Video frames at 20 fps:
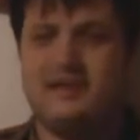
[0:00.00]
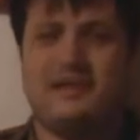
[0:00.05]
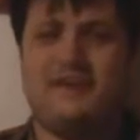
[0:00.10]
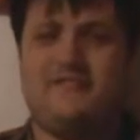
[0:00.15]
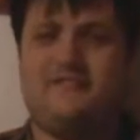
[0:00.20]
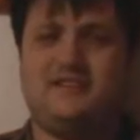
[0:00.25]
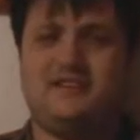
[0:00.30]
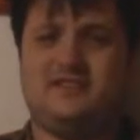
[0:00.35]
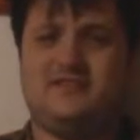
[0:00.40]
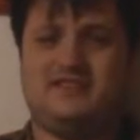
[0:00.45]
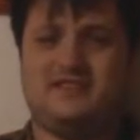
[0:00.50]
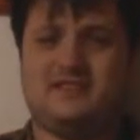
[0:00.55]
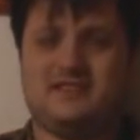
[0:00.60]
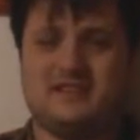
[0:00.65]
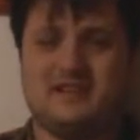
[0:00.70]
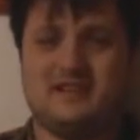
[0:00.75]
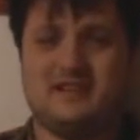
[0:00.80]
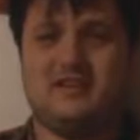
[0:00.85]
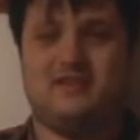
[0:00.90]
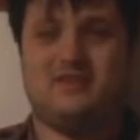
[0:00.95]
If she
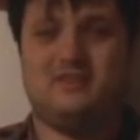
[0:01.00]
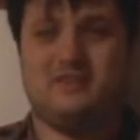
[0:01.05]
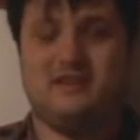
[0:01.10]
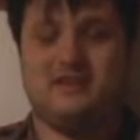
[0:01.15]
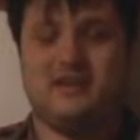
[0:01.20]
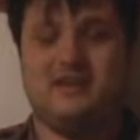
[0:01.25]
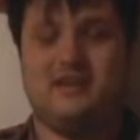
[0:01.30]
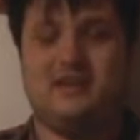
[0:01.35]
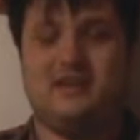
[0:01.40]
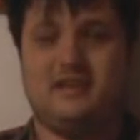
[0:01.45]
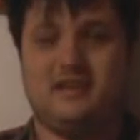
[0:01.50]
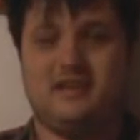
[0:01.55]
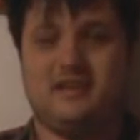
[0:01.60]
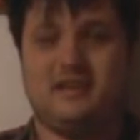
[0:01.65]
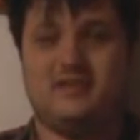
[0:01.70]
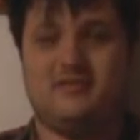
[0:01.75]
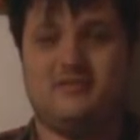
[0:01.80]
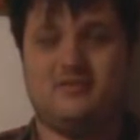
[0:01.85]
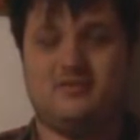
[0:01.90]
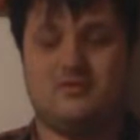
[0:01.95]
was trying to eat
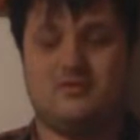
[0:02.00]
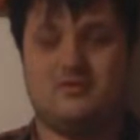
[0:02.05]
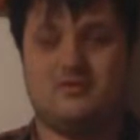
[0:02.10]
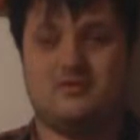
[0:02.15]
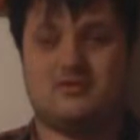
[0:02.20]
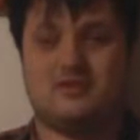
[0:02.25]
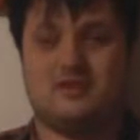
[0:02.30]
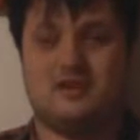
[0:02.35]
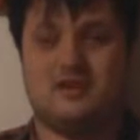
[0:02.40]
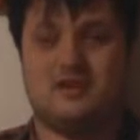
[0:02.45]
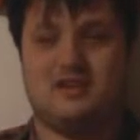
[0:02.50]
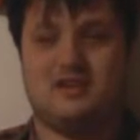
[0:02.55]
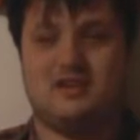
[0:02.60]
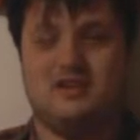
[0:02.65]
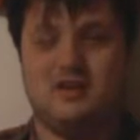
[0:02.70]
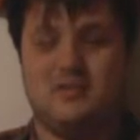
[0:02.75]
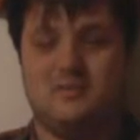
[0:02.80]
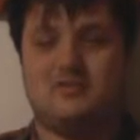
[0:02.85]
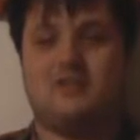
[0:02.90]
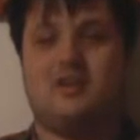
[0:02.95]
it, I would
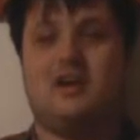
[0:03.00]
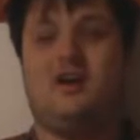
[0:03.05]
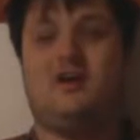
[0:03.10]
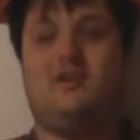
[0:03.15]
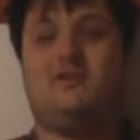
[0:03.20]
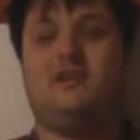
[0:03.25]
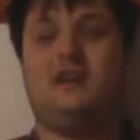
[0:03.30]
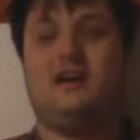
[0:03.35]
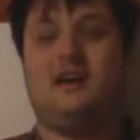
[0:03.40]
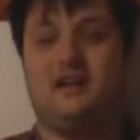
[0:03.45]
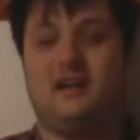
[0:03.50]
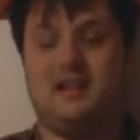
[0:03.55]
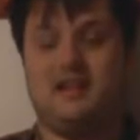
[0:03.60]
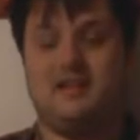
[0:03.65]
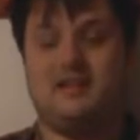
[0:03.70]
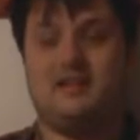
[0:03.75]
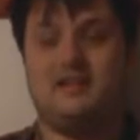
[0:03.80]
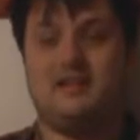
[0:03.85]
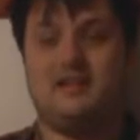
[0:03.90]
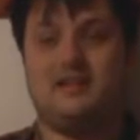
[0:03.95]
understand. But how the
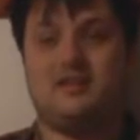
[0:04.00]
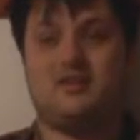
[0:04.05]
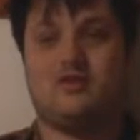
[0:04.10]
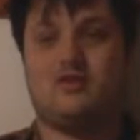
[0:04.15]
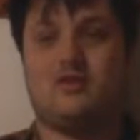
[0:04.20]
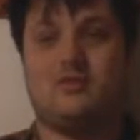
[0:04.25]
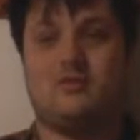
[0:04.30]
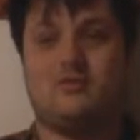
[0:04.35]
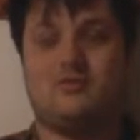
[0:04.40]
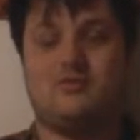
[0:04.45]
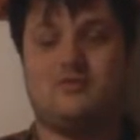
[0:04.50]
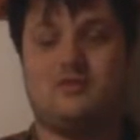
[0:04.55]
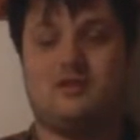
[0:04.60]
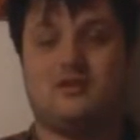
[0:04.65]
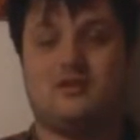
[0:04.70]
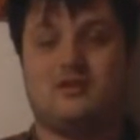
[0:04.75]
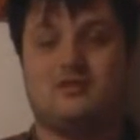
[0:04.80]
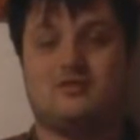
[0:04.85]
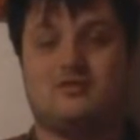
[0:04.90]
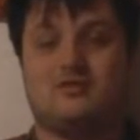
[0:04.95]
hell did he come to
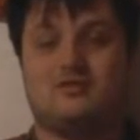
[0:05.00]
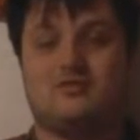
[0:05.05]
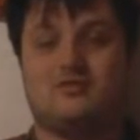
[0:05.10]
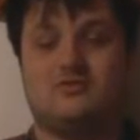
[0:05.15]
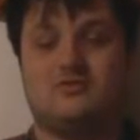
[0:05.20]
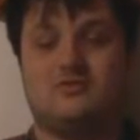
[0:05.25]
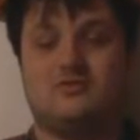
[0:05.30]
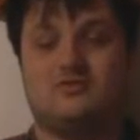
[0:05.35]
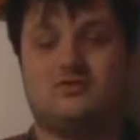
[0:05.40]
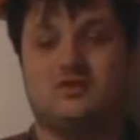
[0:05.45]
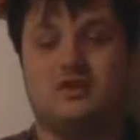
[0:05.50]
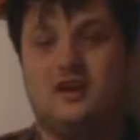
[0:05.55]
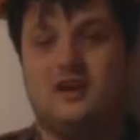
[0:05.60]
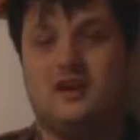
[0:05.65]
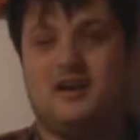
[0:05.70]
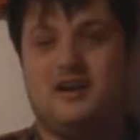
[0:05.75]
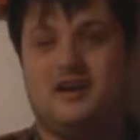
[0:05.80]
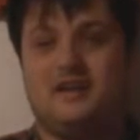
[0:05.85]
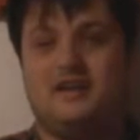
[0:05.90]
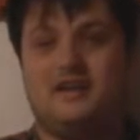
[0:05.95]
that conclusion?
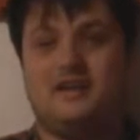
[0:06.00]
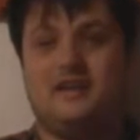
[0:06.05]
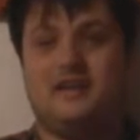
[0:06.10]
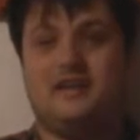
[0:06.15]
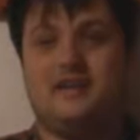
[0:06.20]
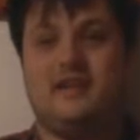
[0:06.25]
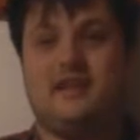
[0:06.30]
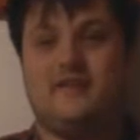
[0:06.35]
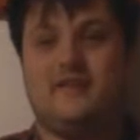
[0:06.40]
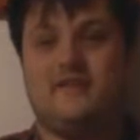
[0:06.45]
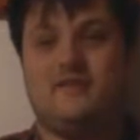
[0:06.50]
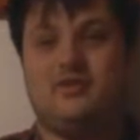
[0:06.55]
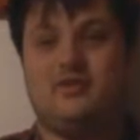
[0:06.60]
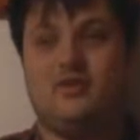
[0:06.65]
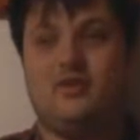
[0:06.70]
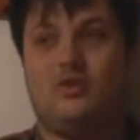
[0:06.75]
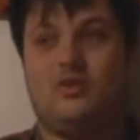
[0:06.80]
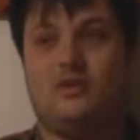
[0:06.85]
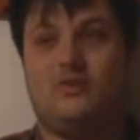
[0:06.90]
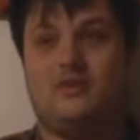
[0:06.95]
I really have
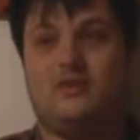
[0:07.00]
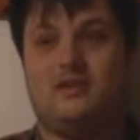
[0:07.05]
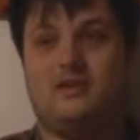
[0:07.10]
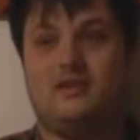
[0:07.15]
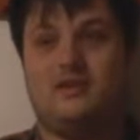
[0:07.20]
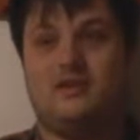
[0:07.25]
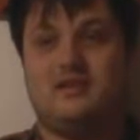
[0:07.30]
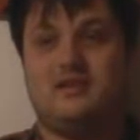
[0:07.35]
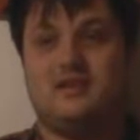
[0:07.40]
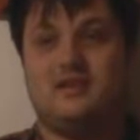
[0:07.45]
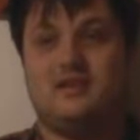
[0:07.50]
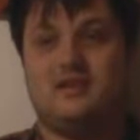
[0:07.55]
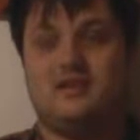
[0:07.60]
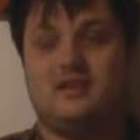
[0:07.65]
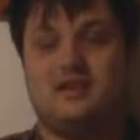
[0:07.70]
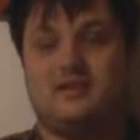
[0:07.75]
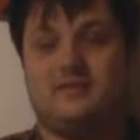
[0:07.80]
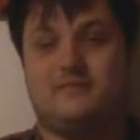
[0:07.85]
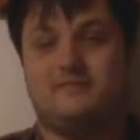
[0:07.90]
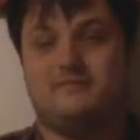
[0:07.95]
no
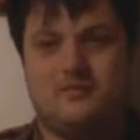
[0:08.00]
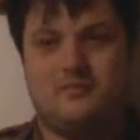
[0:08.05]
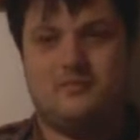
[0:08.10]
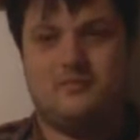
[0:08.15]
idea.